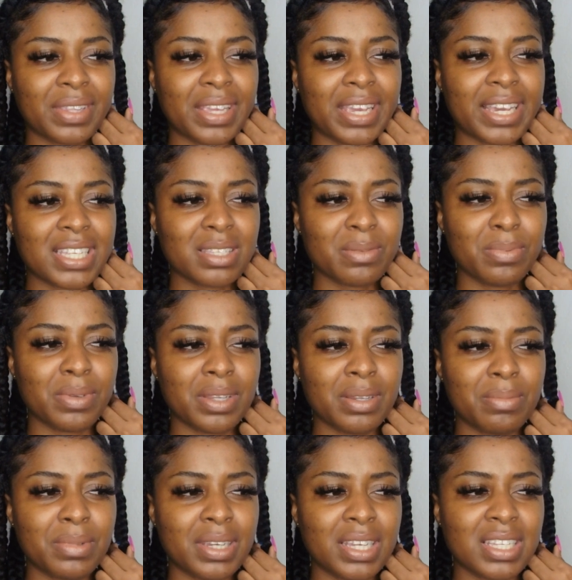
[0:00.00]

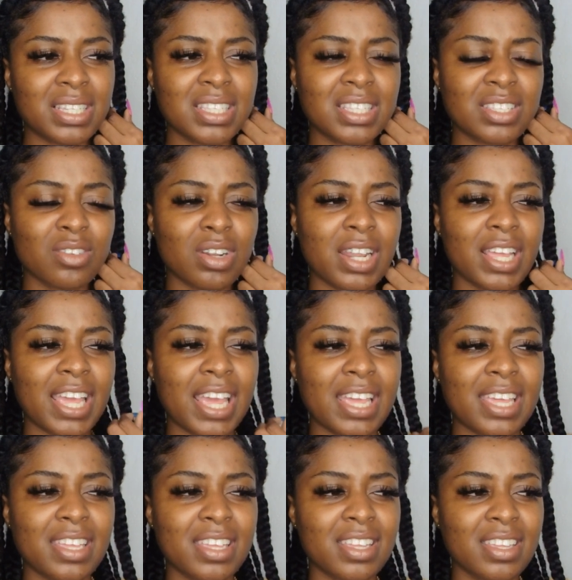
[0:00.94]
explain, because it's not like
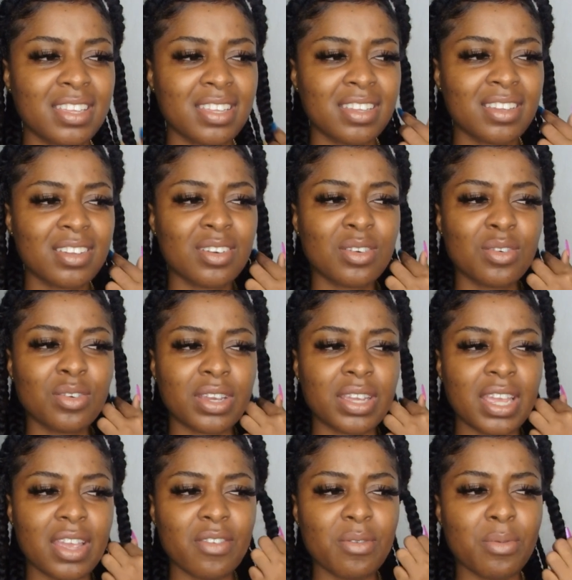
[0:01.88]

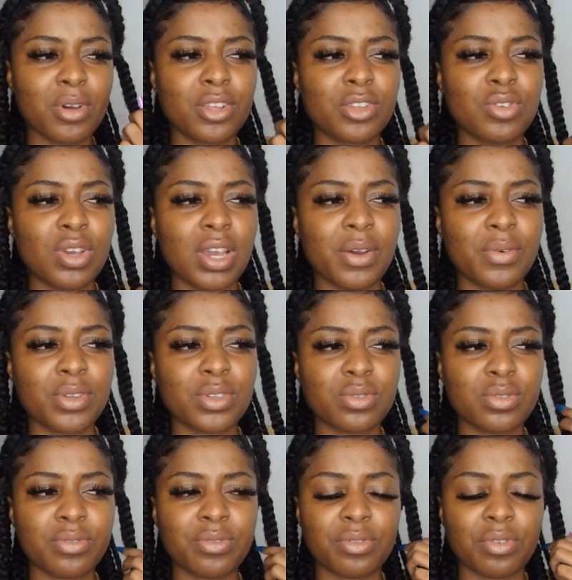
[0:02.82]
everybody knew I
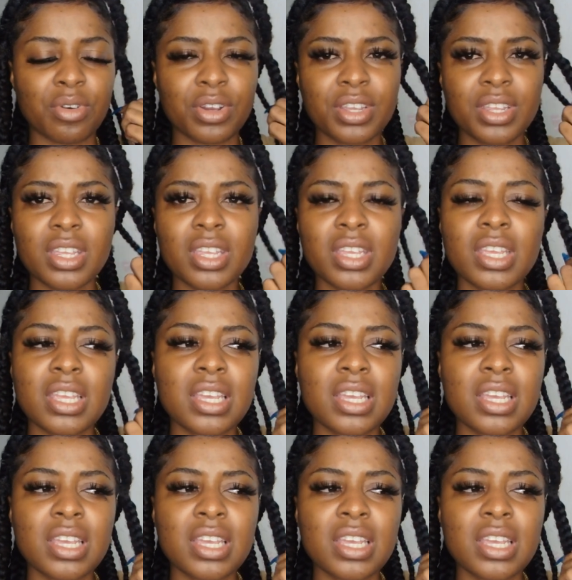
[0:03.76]
was with Roy.